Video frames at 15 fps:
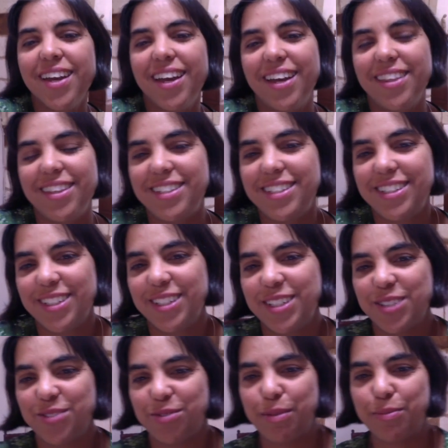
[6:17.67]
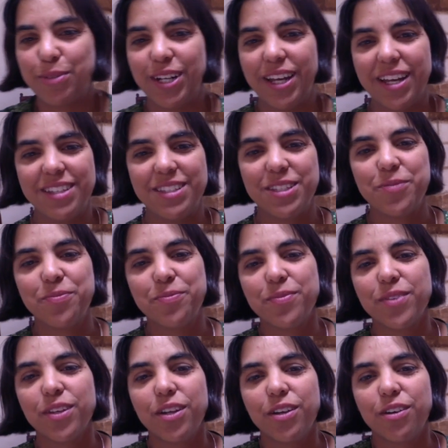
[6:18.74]
And the teaching is remembered as,
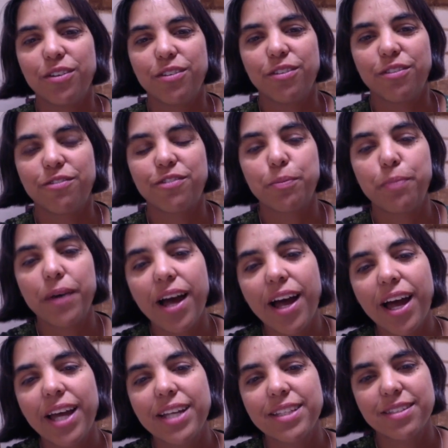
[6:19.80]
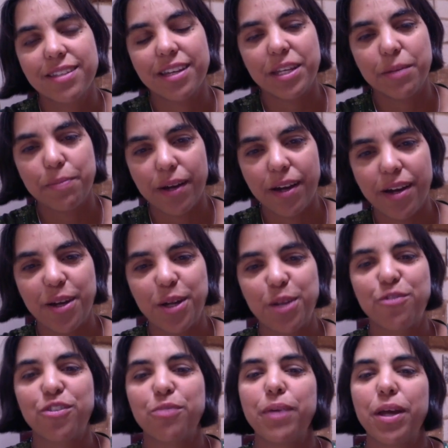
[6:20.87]
for pine, study pine,
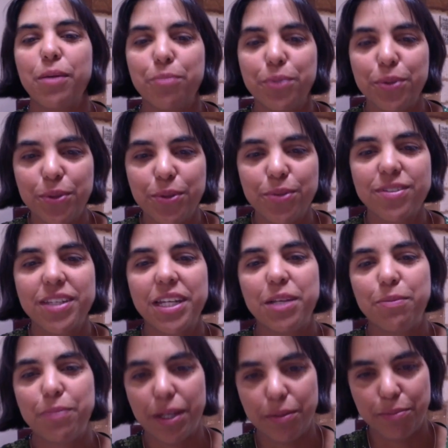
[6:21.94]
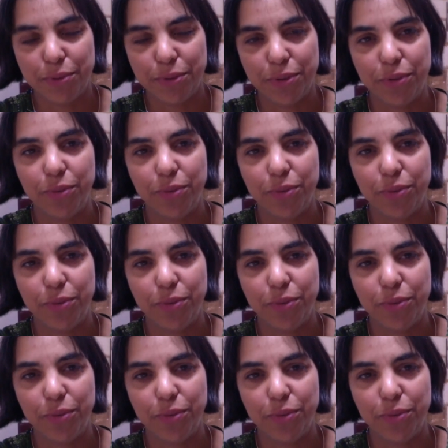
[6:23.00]
for bamboo, study bamboo.